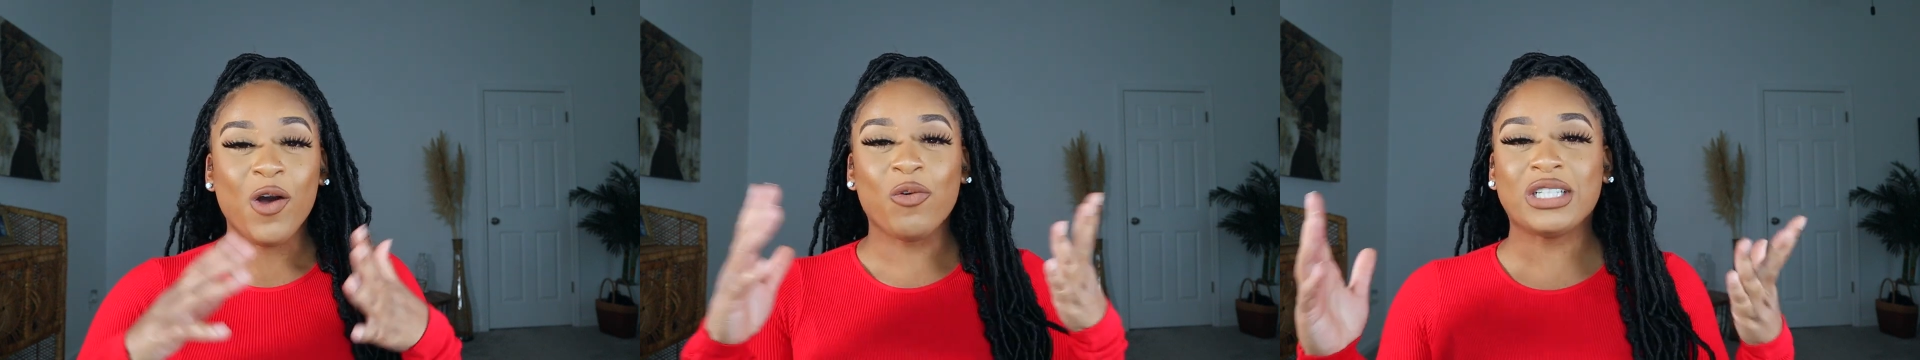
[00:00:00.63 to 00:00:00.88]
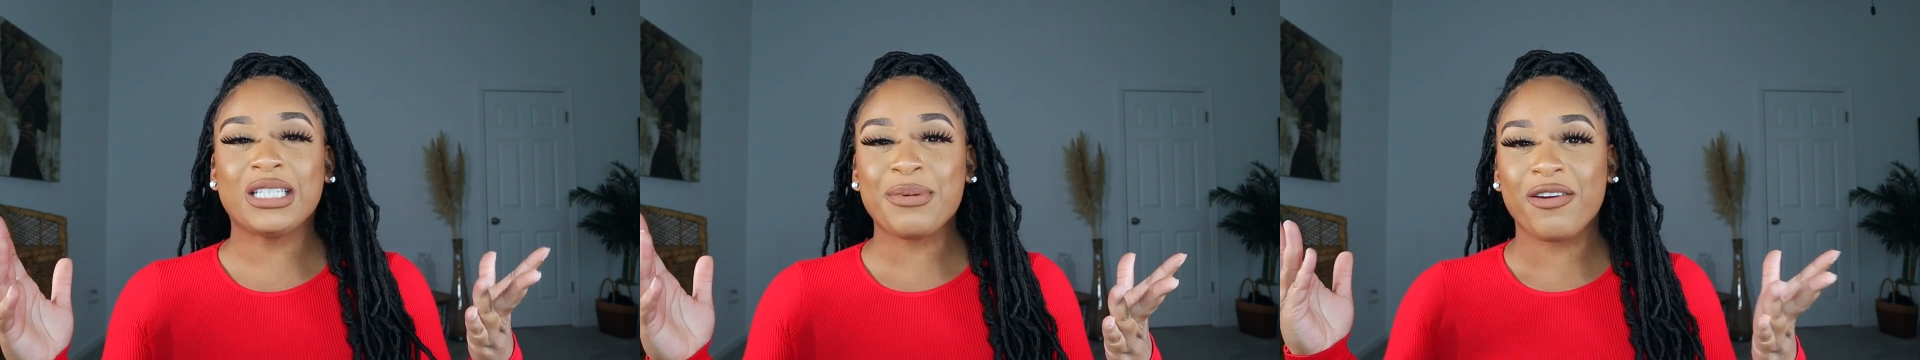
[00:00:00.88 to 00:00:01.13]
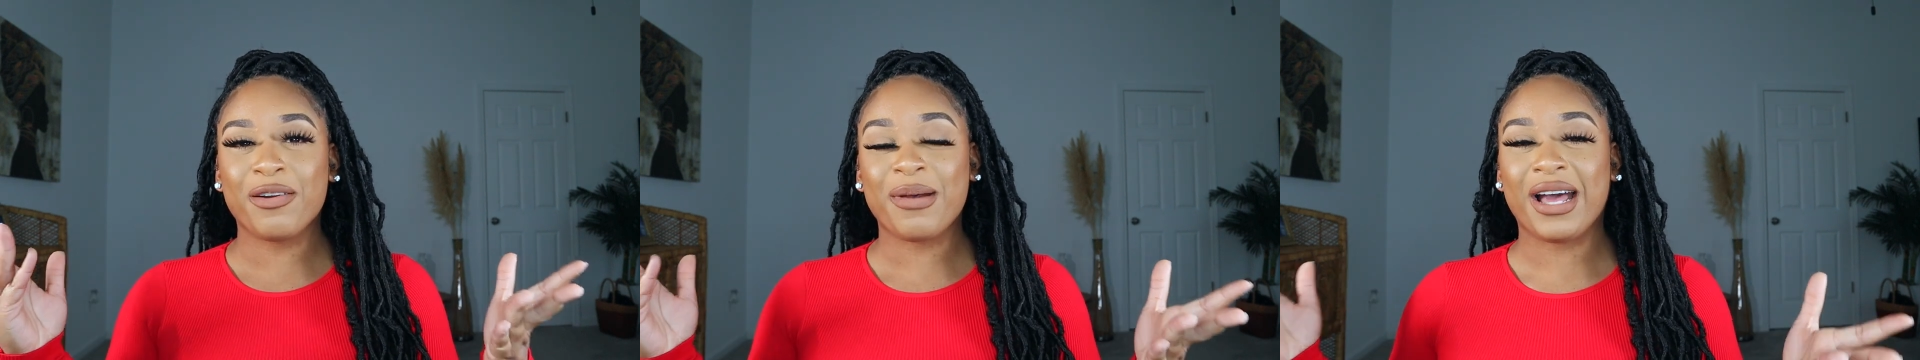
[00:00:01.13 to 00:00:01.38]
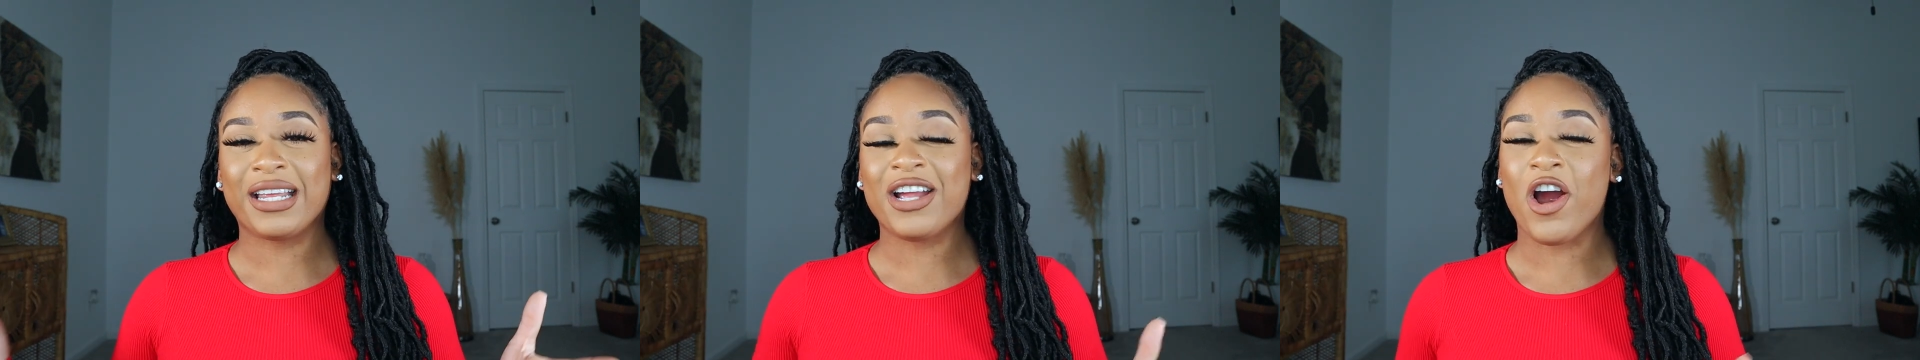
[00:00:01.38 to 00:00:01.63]
what's up
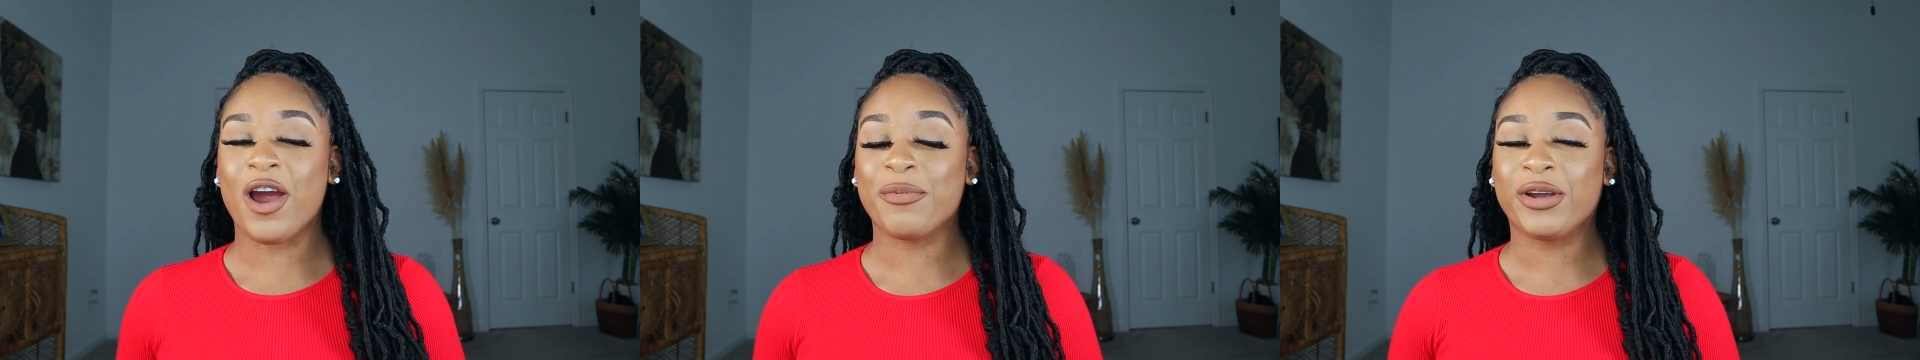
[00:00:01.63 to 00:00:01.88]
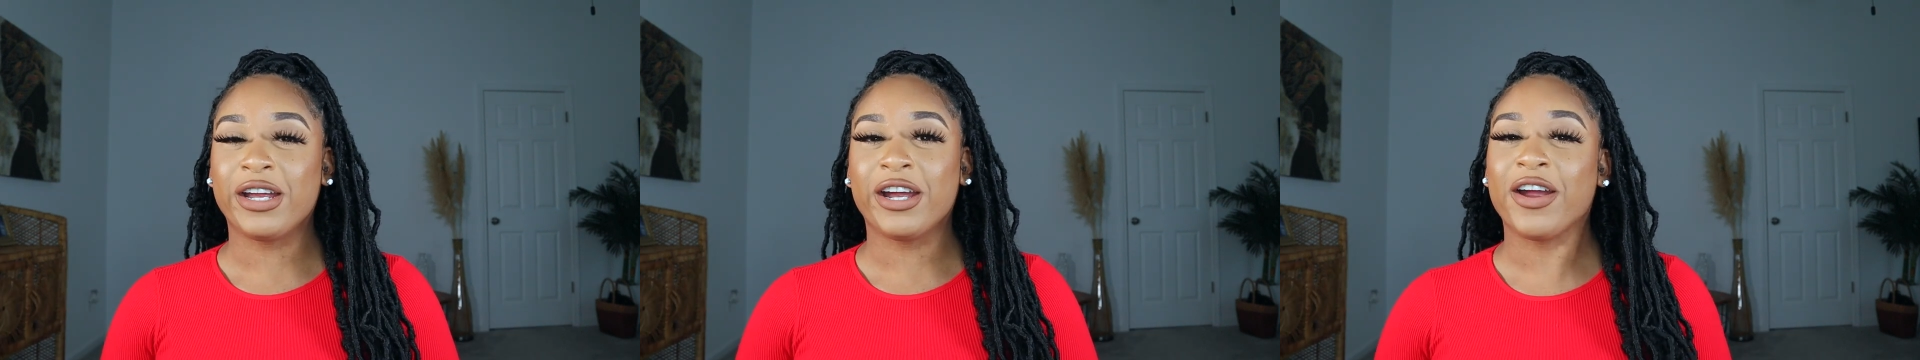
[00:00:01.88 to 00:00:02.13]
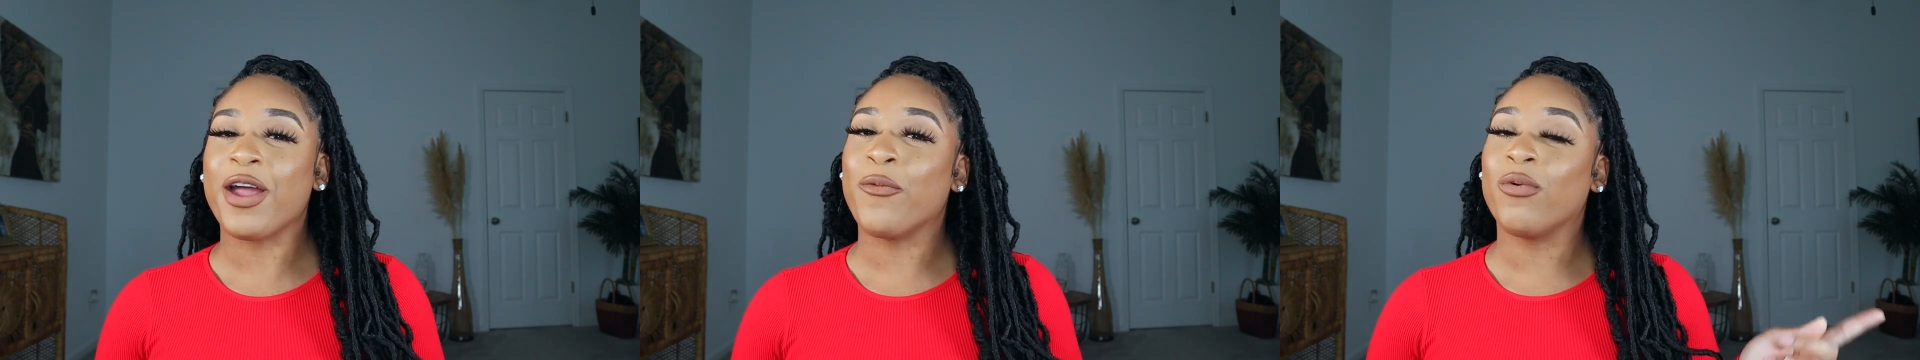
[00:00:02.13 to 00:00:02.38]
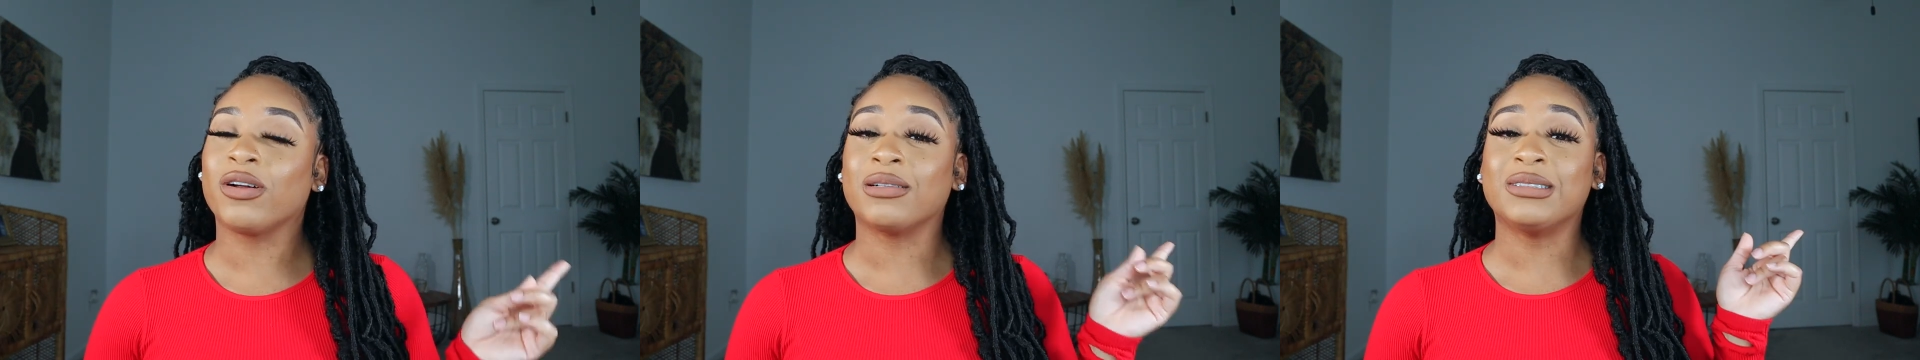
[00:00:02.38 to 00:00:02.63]
everybody Ariie Mariie here
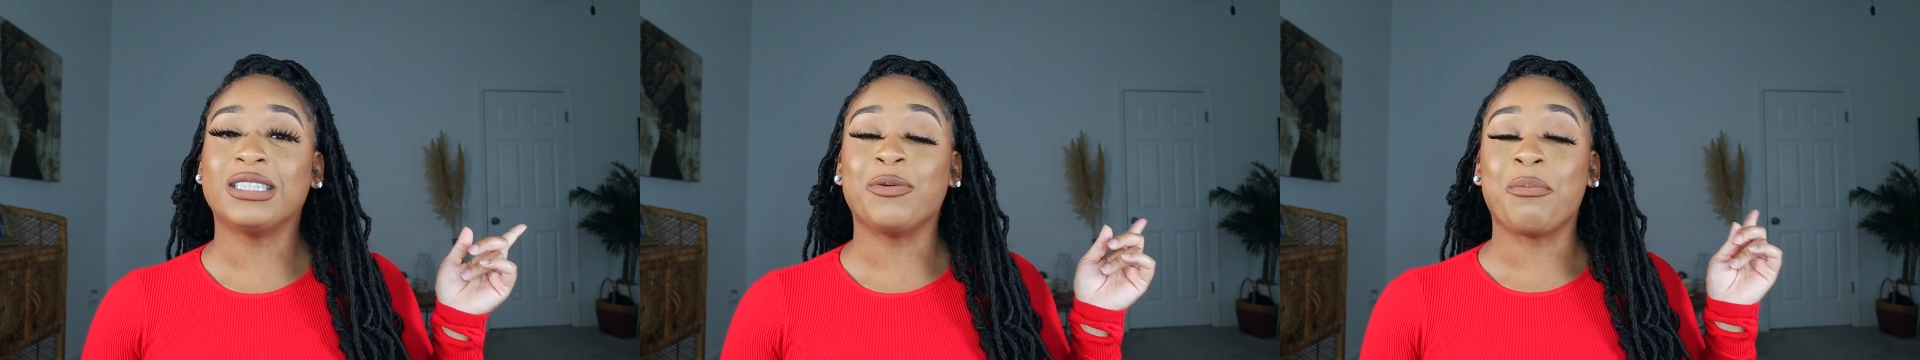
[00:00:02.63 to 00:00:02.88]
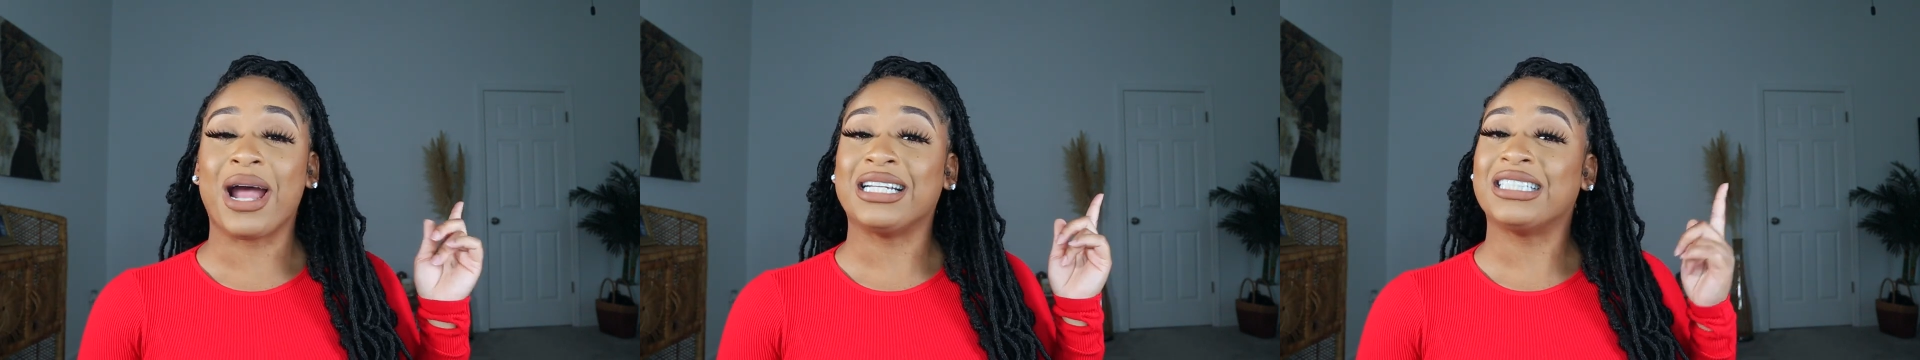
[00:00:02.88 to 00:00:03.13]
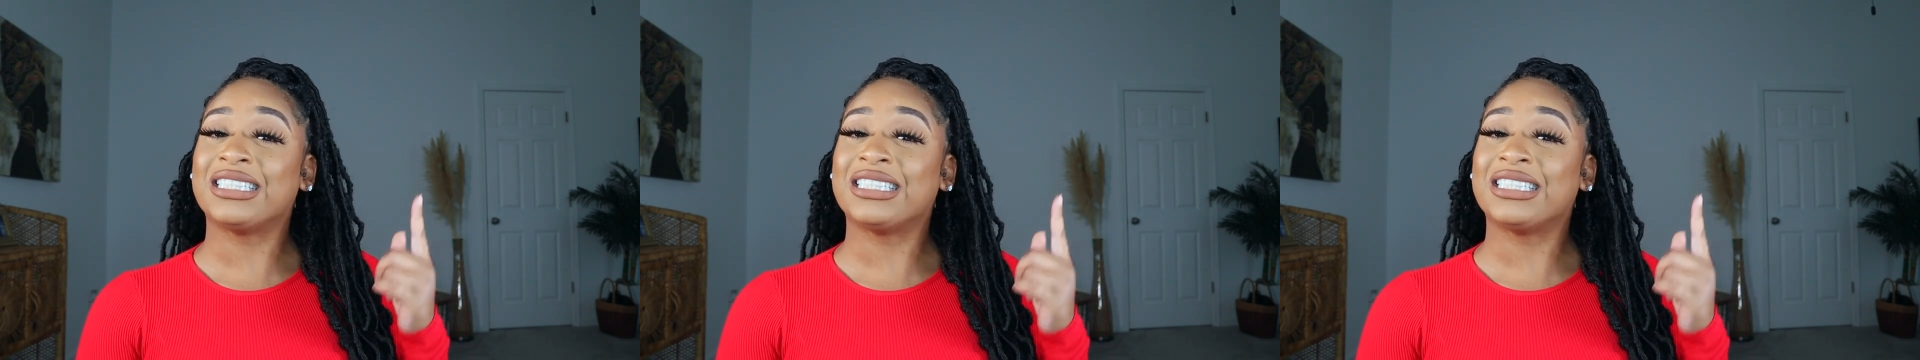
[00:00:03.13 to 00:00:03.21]
and welcome to my